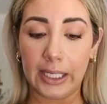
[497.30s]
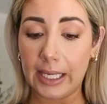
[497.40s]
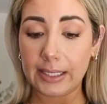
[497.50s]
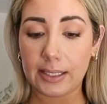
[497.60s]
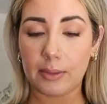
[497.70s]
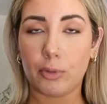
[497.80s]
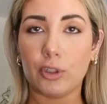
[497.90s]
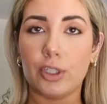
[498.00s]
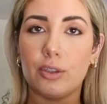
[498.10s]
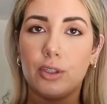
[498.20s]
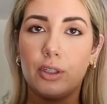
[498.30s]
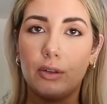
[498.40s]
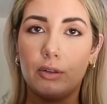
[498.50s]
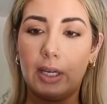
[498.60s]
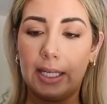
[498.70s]
case it's important to
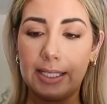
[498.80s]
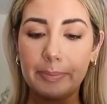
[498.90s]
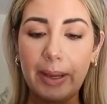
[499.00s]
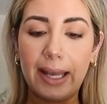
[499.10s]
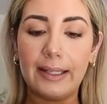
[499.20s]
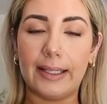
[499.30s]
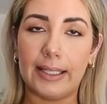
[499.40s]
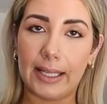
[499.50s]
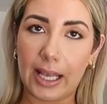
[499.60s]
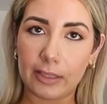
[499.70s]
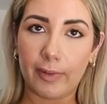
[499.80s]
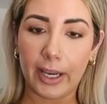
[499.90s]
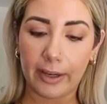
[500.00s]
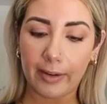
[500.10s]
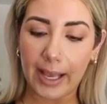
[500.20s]
you, it is padded and it has
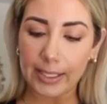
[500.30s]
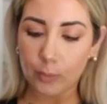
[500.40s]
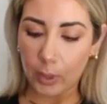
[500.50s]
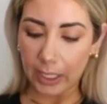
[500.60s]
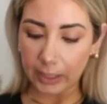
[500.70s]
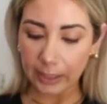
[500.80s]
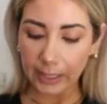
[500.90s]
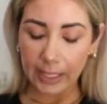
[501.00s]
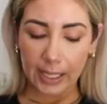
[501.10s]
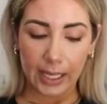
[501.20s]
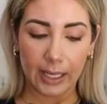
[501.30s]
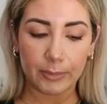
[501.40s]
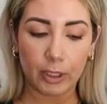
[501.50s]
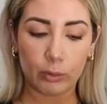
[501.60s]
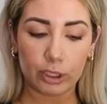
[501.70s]
wire as well. Um, the
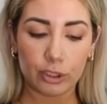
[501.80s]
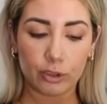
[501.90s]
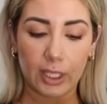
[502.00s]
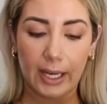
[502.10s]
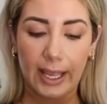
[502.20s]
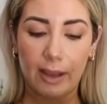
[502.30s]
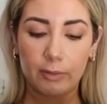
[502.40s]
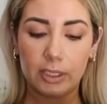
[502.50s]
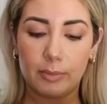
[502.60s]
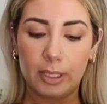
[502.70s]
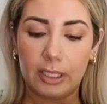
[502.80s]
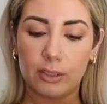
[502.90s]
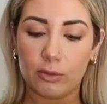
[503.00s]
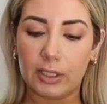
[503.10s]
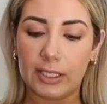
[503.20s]
only issue that I have with this bathing
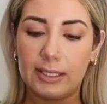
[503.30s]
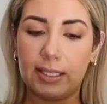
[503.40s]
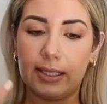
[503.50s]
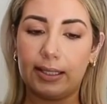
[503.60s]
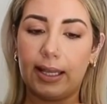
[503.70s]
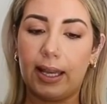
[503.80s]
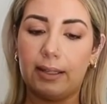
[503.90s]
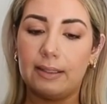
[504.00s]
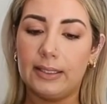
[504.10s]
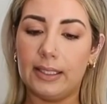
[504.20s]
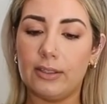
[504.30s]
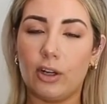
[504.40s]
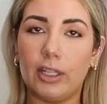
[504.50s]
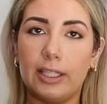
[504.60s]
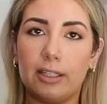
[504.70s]
suit is this, that these are
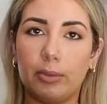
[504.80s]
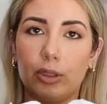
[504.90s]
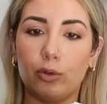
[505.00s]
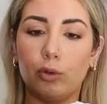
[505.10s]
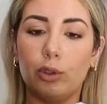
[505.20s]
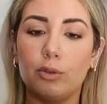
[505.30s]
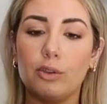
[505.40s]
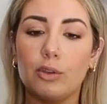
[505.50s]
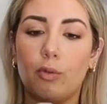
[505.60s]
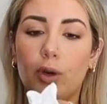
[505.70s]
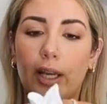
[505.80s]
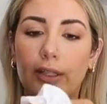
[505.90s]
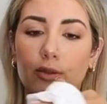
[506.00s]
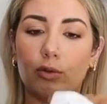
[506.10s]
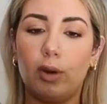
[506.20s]
a little bit too loose. So what I
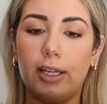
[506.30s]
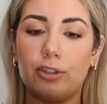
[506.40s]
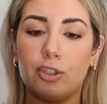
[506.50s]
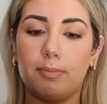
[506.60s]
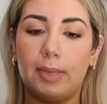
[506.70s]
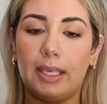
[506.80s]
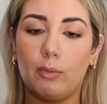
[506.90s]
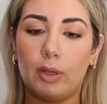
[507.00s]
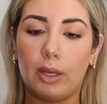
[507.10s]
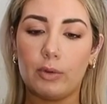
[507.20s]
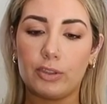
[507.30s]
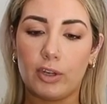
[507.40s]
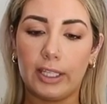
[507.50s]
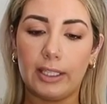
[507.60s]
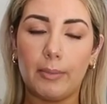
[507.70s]
do, I just make, when I was
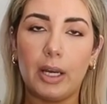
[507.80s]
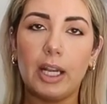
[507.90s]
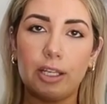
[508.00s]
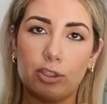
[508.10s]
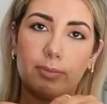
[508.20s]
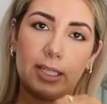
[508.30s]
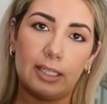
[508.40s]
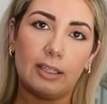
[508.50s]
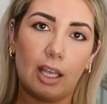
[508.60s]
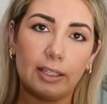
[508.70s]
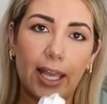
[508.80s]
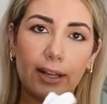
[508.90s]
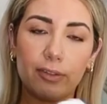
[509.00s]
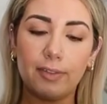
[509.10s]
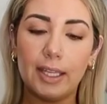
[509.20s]
trying them on, I just made a knot out
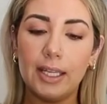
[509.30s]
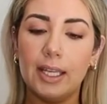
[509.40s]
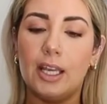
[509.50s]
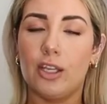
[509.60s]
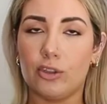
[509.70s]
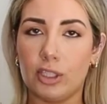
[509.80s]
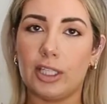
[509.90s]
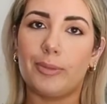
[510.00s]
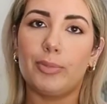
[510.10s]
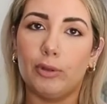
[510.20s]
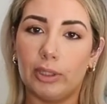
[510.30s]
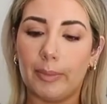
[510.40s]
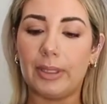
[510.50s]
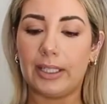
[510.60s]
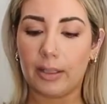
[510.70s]
of it. So it's like pull them a
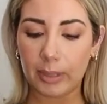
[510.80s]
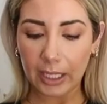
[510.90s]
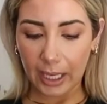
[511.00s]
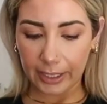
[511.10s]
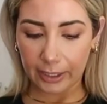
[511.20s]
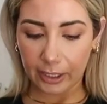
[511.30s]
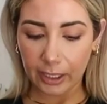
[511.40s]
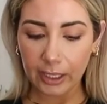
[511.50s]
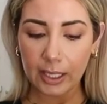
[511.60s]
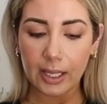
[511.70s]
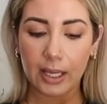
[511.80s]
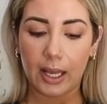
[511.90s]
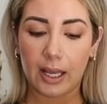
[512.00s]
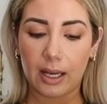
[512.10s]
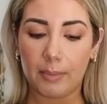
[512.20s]
little bit higher.
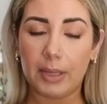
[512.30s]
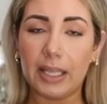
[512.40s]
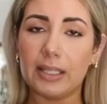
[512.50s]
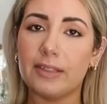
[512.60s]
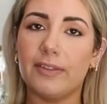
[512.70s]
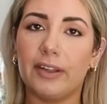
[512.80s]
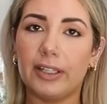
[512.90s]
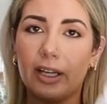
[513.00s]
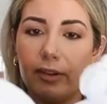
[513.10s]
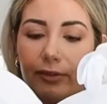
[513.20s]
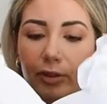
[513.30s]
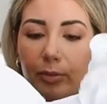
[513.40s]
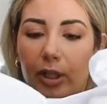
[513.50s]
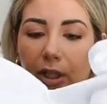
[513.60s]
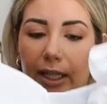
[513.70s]
Um, it is very
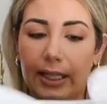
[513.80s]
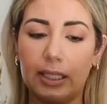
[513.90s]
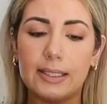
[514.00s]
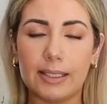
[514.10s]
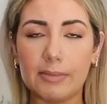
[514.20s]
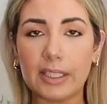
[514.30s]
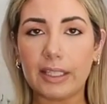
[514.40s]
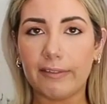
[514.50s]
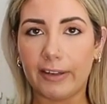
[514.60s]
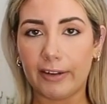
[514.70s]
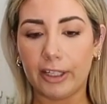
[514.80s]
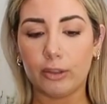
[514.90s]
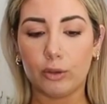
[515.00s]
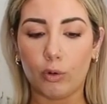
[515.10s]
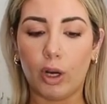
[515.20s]
comfortable and it seems like a very good
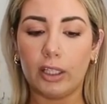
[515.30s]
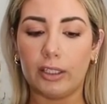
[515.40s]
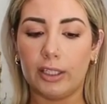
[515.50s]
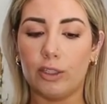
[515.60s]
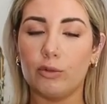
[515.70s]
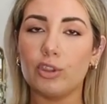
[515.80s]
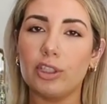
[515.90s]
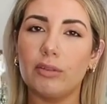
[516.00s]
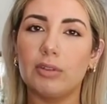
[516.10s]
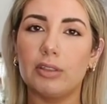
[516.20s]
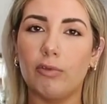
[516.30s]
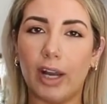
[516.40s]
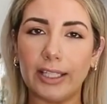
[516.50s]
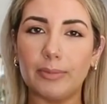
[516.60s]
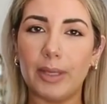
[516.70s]
quality. Usually with
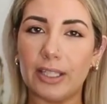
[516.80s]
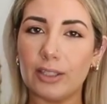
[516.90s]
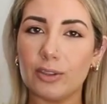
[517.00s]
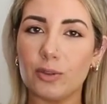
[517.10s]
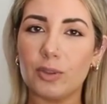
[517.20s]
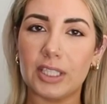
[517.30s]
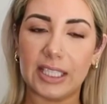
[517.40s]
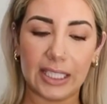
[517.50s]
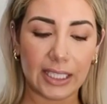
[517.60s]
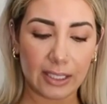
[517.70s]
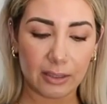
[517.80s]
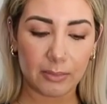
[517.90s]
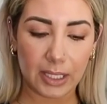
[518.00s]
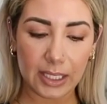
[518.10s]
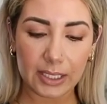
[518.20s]
white bathing suits, it's a hit and
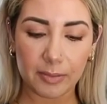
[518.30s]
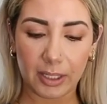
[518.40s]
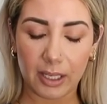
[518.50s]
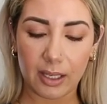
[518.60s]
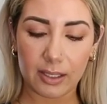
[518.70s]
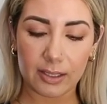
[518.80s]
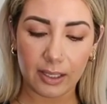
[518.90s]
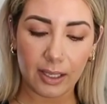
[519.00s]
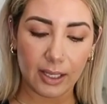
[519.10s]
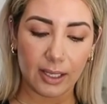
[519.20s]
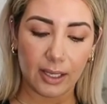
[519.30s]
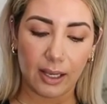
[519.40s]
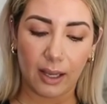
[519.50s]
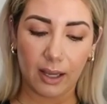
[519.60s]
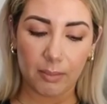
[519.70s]
miss because
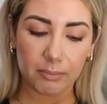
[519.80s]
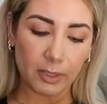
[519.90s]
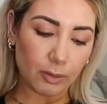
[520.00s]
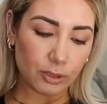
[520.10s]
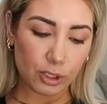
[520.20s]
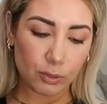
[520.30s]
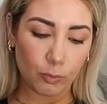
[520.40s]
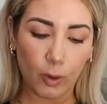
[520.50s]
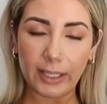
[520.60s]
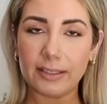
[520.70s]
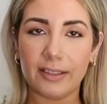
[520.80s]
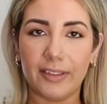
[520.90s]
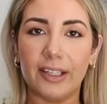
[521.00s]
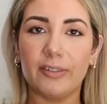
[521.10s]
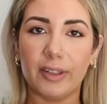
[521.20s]
um, just white is a
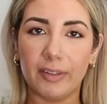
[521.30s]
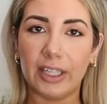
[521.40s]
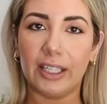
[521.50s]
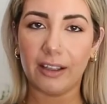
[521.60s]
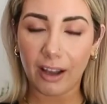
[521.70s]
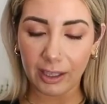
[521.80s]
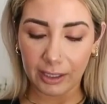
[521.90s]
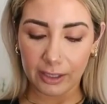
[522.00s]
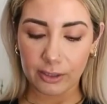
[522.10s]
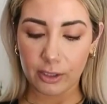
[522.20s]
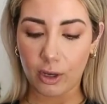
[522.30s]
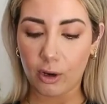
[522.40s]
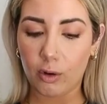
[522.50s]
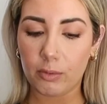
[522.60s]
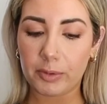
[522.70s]
very revealing color
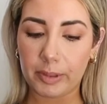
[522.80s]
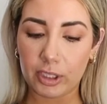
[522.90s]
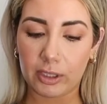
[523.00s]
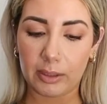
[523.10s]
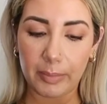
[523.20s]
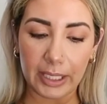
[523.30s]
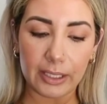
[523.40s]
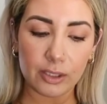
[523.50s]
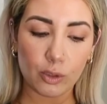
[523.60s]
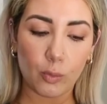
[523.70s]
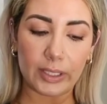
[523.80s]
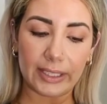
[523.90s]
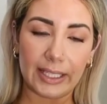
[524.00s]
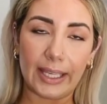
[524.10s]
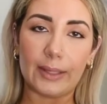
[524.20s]
so especially in a bathing suit when they
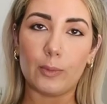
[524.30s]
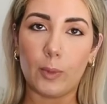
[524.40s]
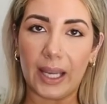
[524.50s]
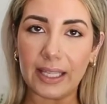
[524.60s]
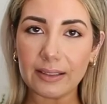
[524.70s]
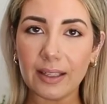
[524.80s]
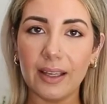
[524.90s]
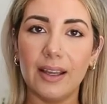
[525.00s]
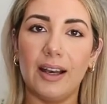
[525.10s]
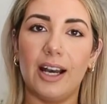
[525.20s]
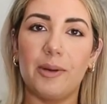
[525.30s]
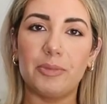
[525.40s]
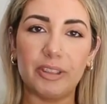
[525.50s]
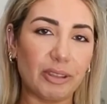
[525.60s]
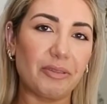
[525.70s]
get wet um, they
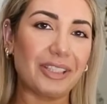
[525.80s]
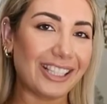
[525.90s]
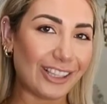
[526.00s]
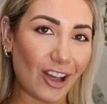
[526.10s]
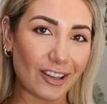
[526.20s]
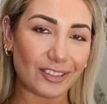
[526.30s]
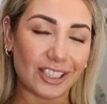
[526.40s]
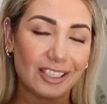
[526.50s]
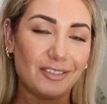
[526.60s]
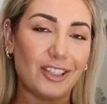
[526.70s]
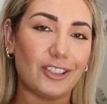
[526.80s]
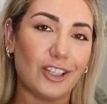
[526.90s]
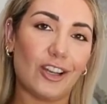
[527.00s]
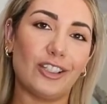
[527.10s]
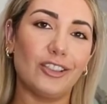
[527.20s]
reveal a lot of things if they're not
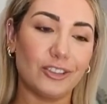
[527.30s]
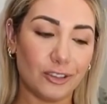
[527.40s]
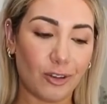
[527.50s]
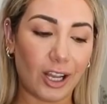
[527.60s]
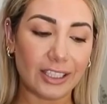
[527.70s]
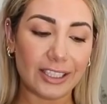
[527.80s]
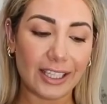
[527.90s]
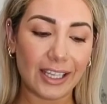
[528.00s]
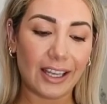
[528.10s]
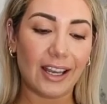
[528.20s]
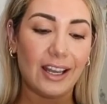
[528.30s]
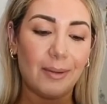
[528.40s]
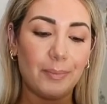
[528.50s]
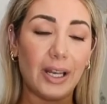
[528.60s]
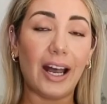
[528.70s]
a good quality
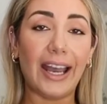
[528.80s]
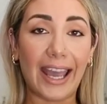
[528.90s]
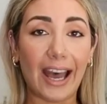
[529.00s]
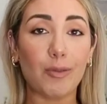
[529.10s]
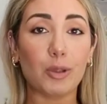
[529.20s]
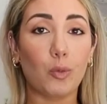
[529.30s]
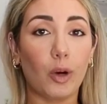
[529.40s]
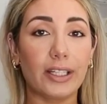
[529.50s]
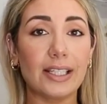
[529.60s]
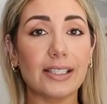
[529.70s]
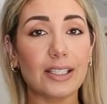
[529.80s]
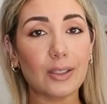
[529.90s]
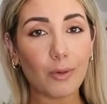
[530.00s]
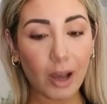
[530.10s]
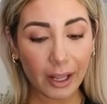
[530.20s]
um, I haven't worn this in the
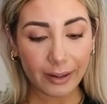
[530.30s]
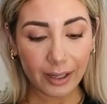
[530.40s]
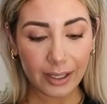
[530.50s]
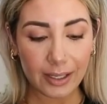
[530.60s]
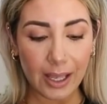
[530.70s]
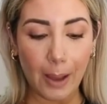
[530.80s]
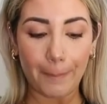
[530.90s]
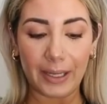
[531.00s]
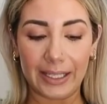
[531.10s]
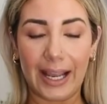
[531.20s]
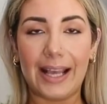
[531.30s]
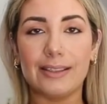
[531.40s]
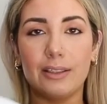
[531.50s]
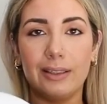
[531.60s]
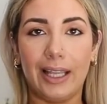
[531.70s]
water but it has
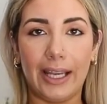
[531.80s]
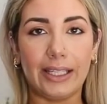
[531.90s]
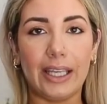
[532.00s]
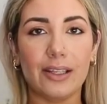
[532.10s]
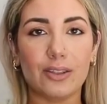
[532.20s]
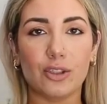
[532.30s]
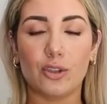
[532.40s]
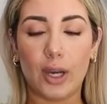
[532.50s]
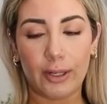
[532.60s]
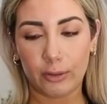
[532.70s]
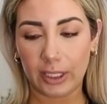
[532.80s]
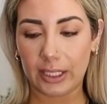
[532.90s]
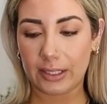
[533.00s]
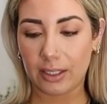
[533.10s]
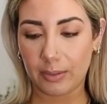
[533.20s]
linings so I don't think it's
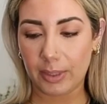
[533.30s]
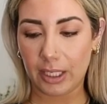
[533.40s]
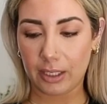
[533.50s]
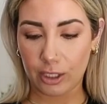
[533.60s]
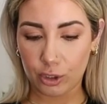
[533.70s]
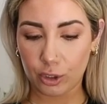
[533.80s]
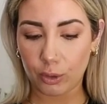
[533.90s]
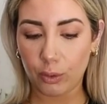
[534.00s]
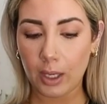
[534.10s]
gonna be an issue